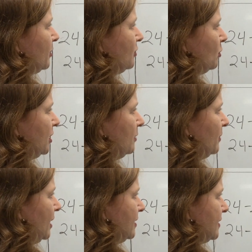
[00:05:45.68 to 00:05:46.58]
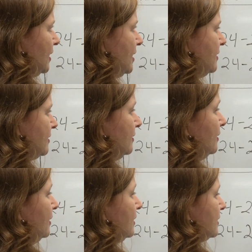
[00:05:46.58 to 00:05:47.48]
my 28 minus 8,
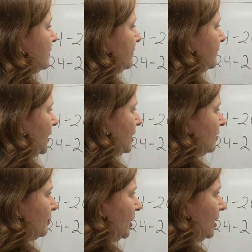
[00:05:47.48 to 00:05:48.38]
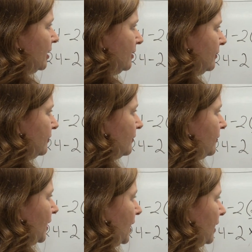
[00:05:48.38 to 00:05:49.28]
divided by 5,